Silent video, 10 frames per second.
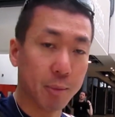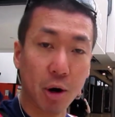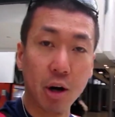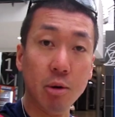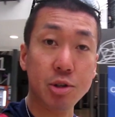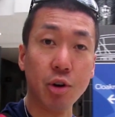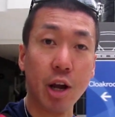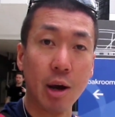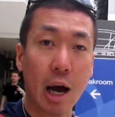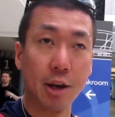but it was
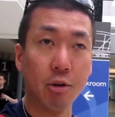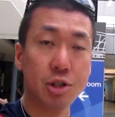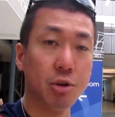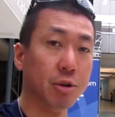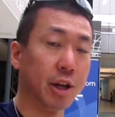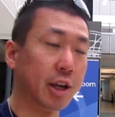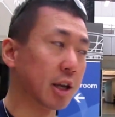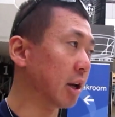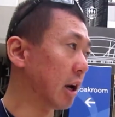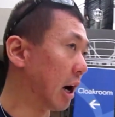great. And also, like,
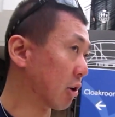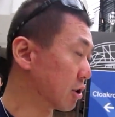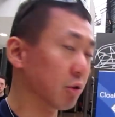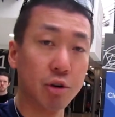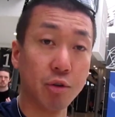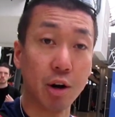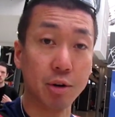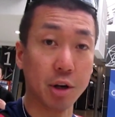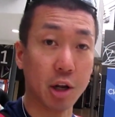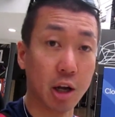I got to look around
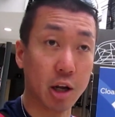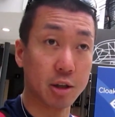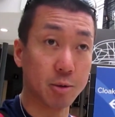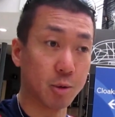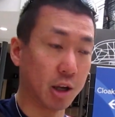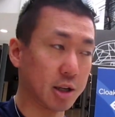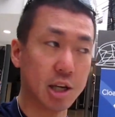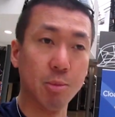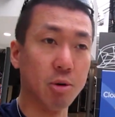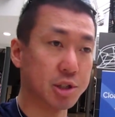in the like the
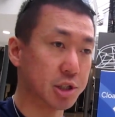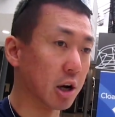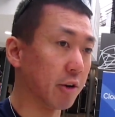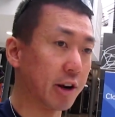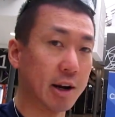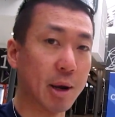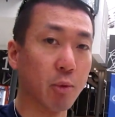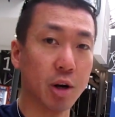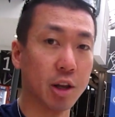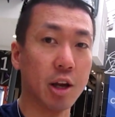tables and stuff, and I met
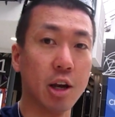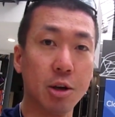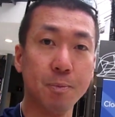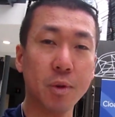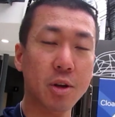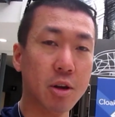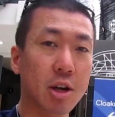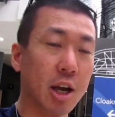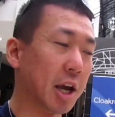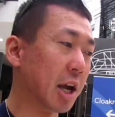one of the
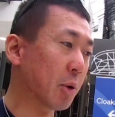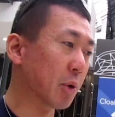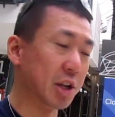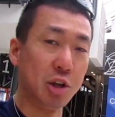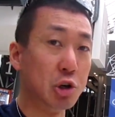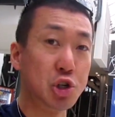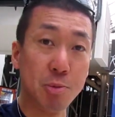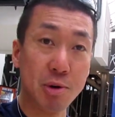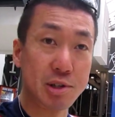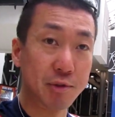uh, one of the
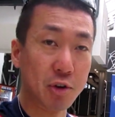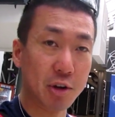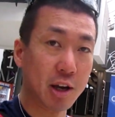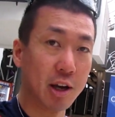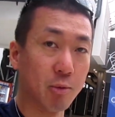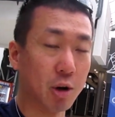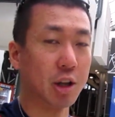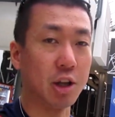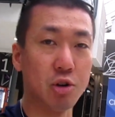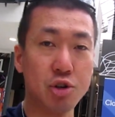YouTubers of uh, one
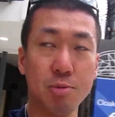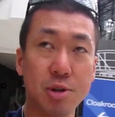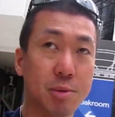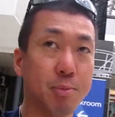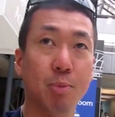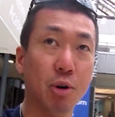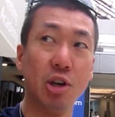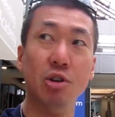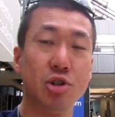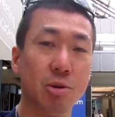of the YouTubers of
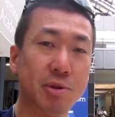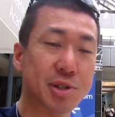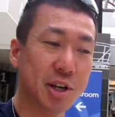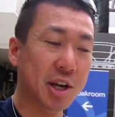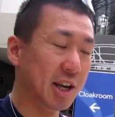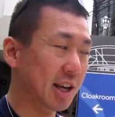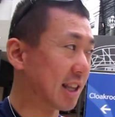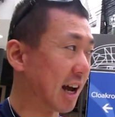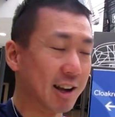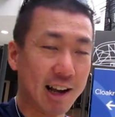hockey YouTubers
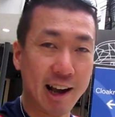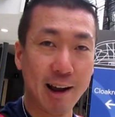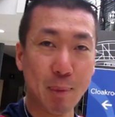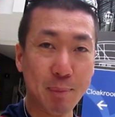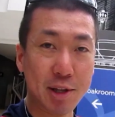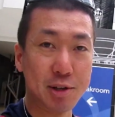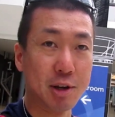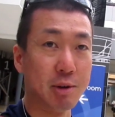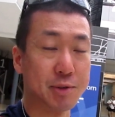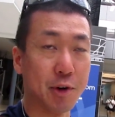that I bumped into.
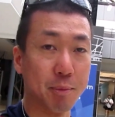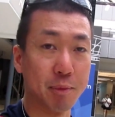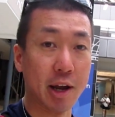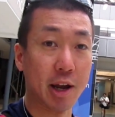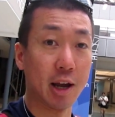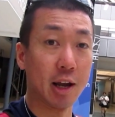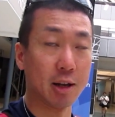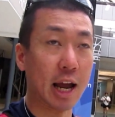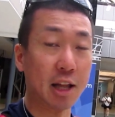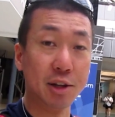He was from
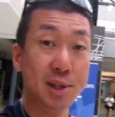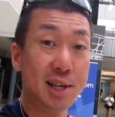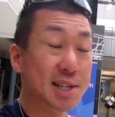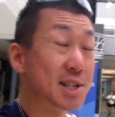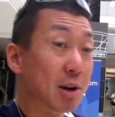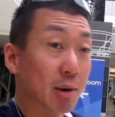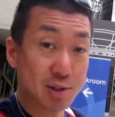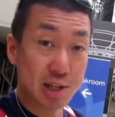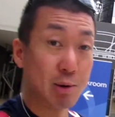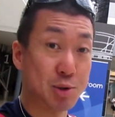uh, England, so
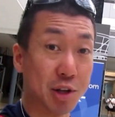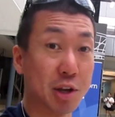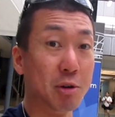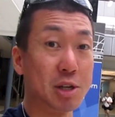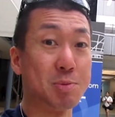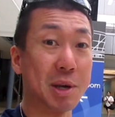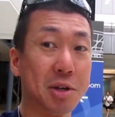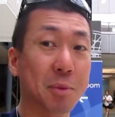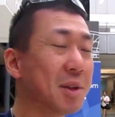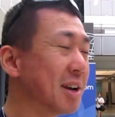was, that was really cool to speak
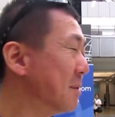to him.